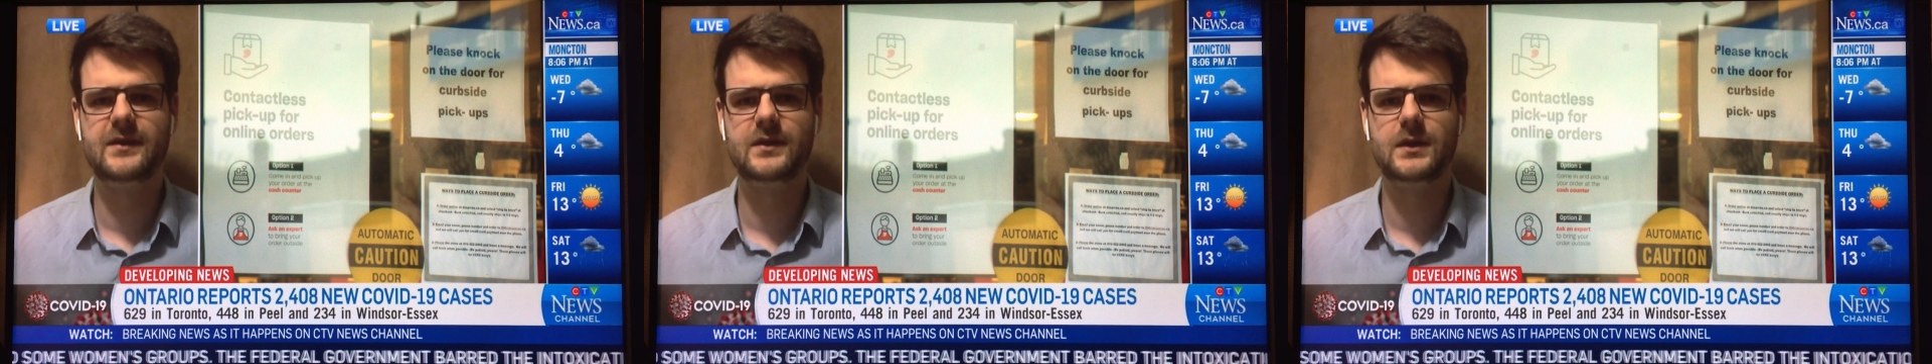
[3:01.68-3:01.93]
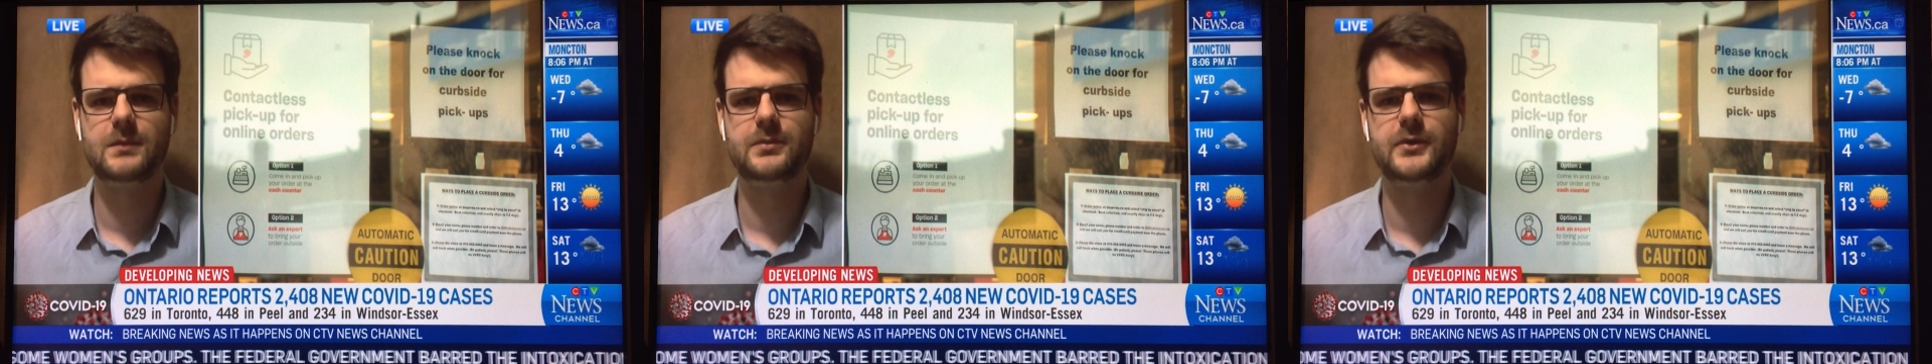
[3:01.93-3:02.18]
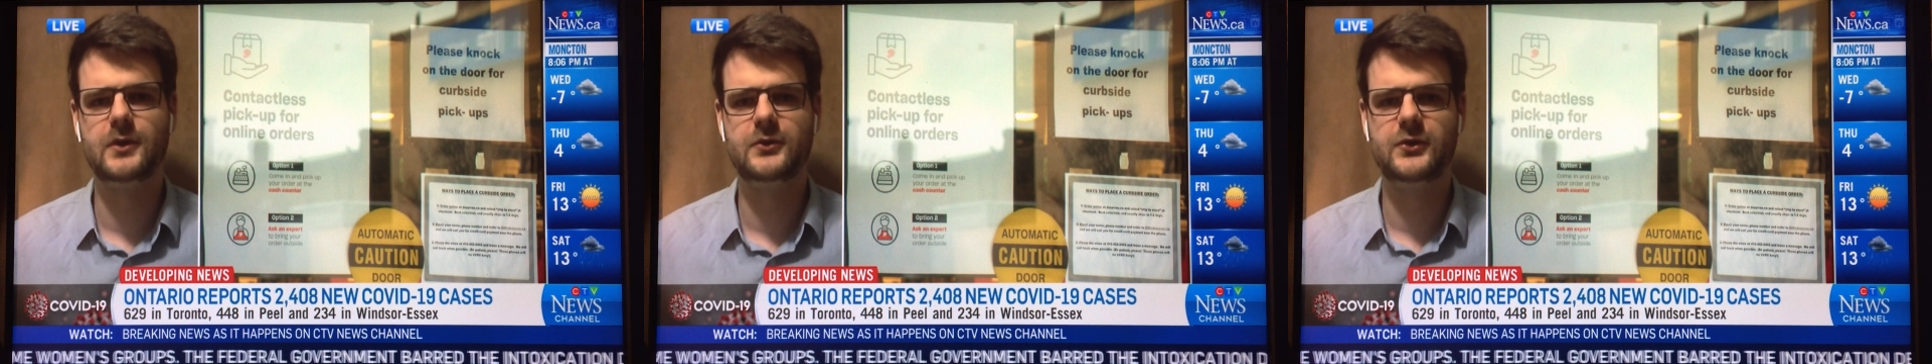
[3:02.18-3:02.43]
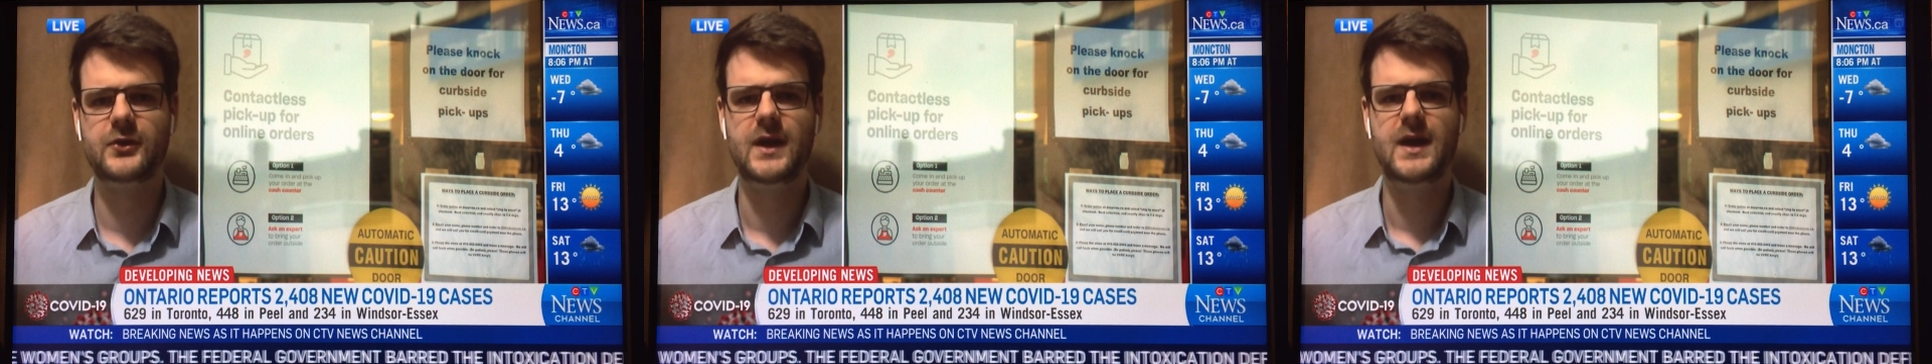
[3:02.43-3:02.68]

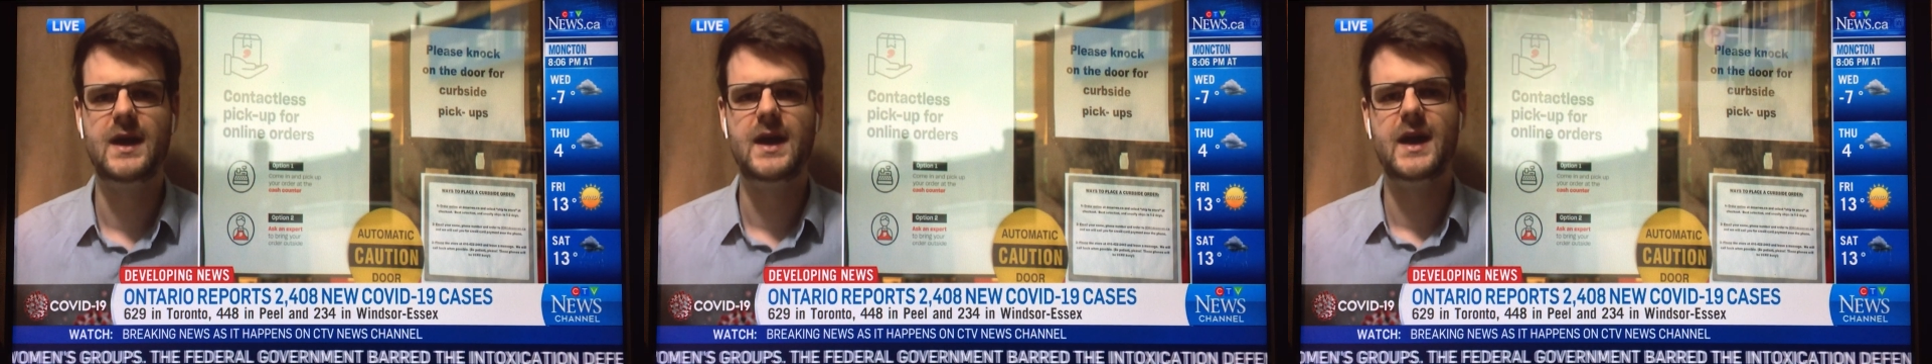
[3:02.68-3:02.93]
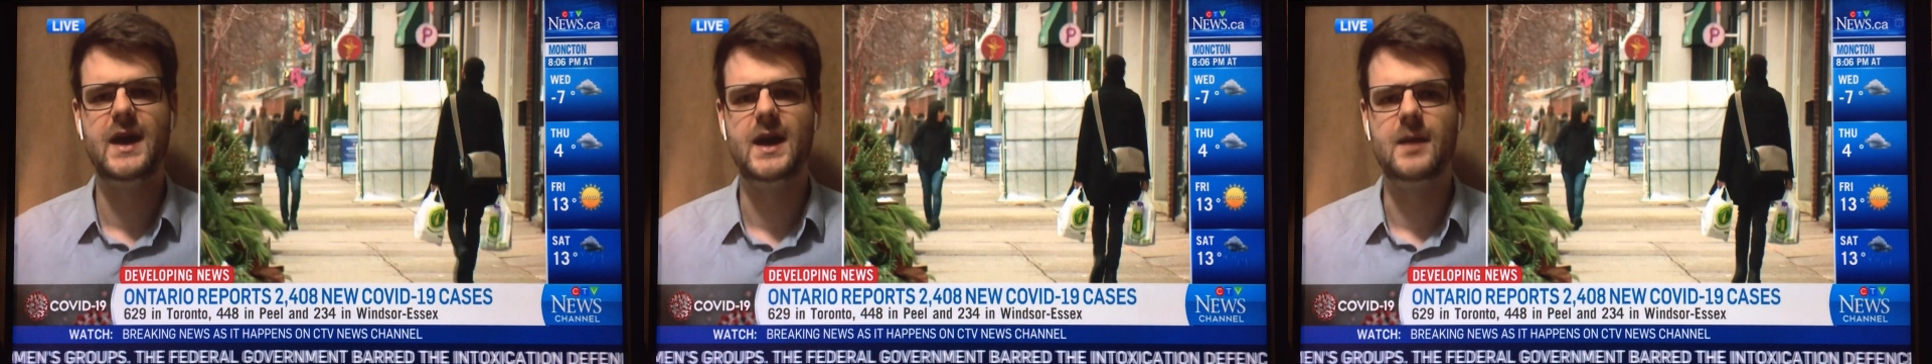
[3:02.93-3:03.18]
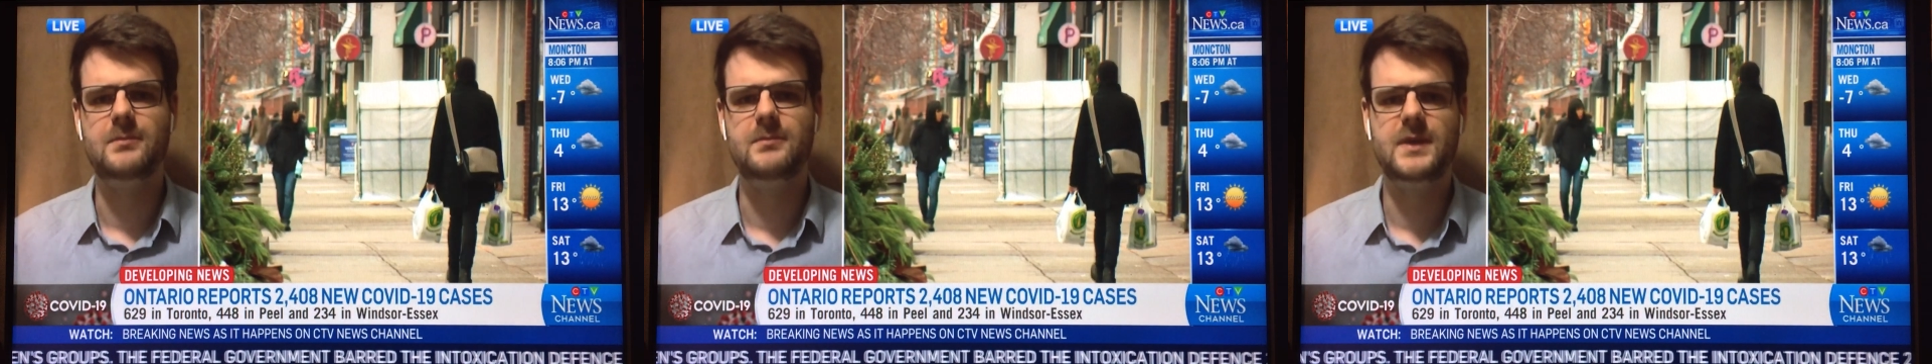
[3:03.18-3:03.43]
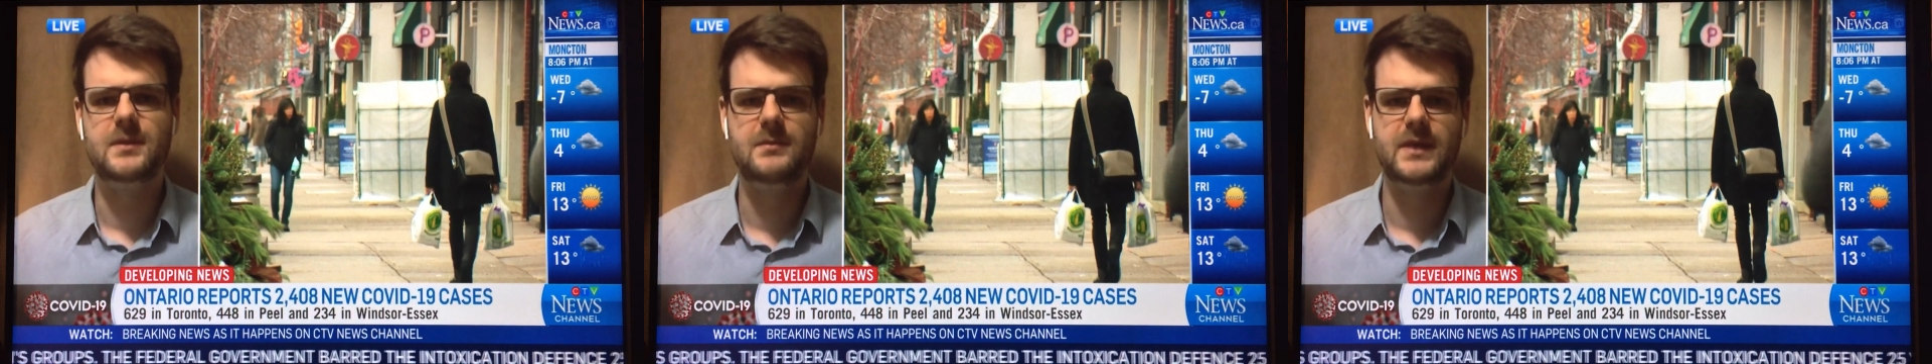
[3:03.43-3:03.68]
approach
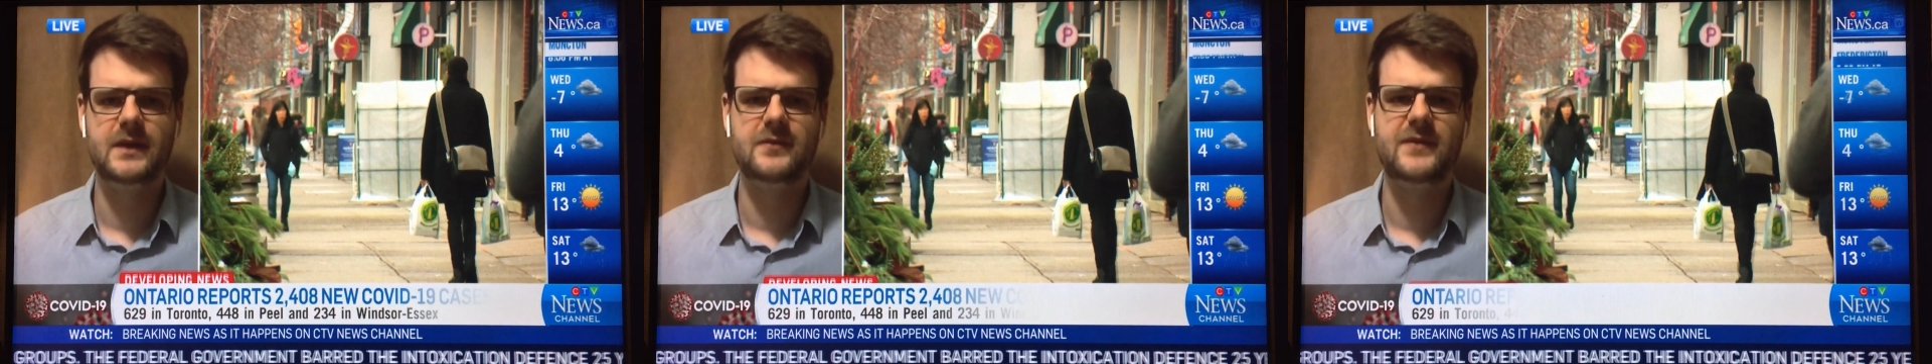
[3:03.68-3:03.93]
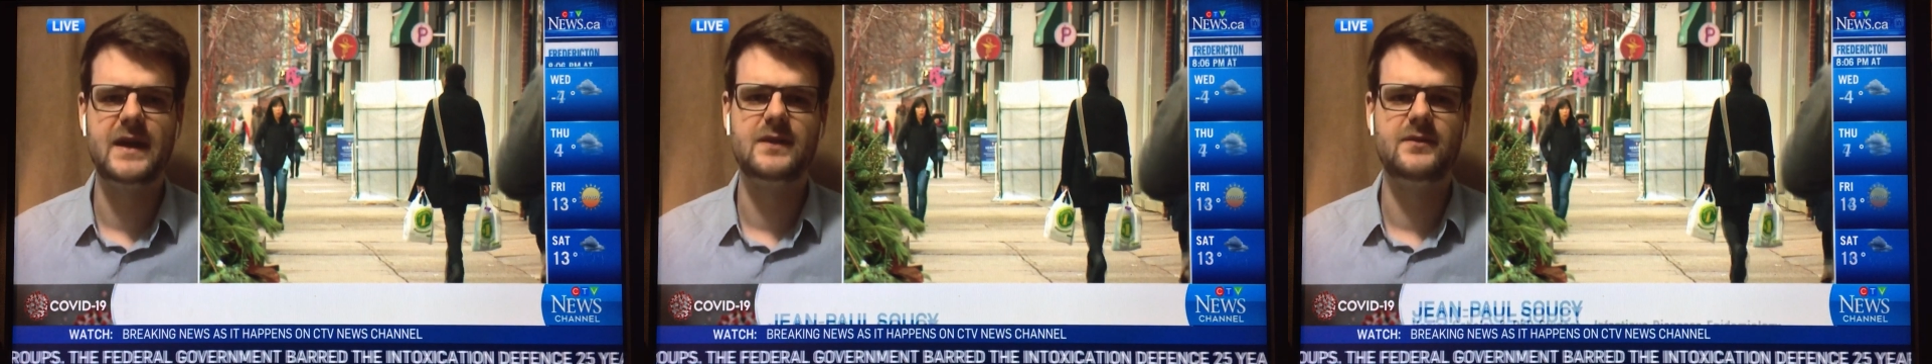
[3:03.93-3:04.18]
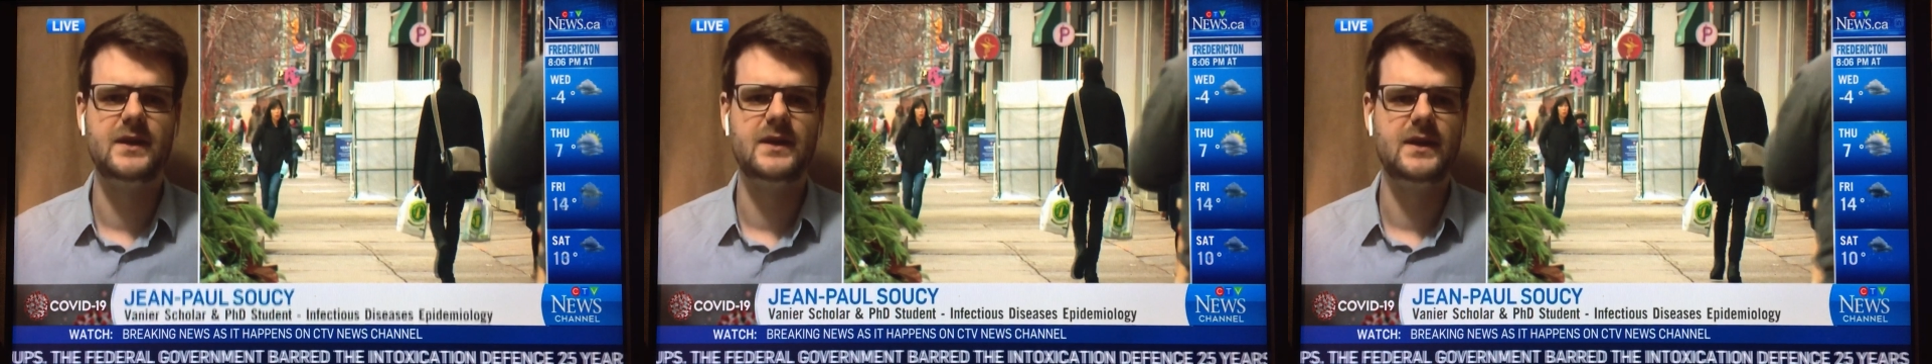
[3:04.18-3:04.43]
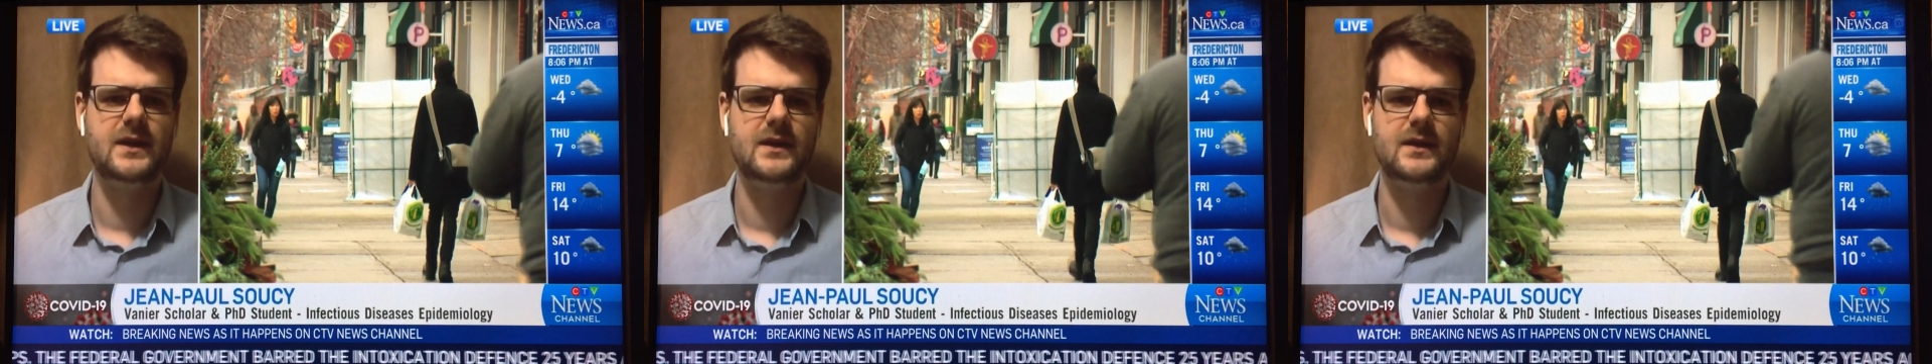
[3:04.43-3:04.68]
being effective
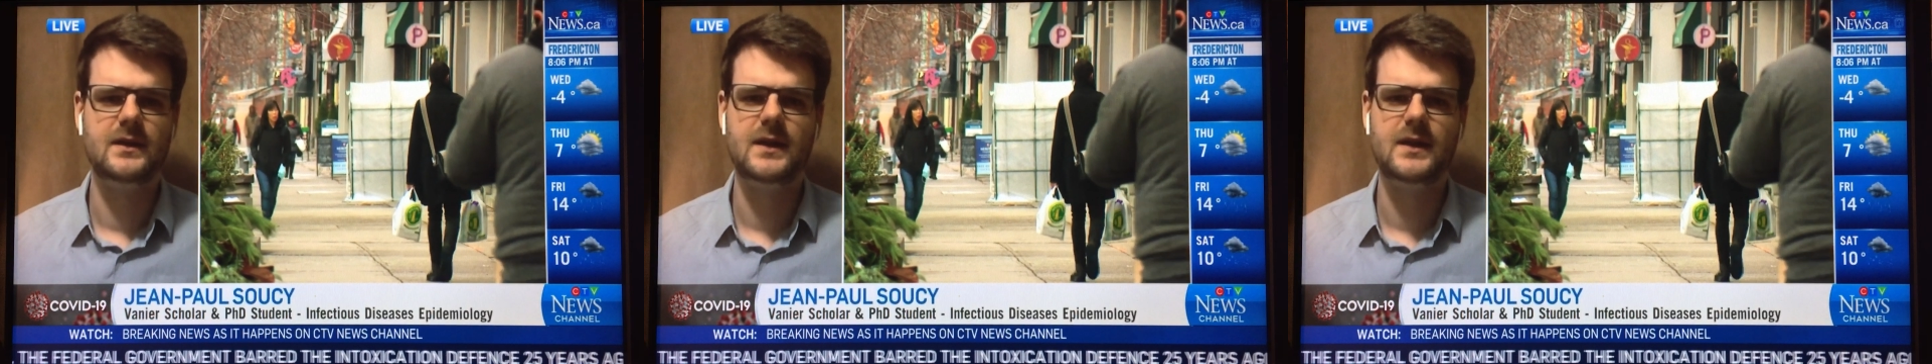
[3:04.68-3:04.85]
in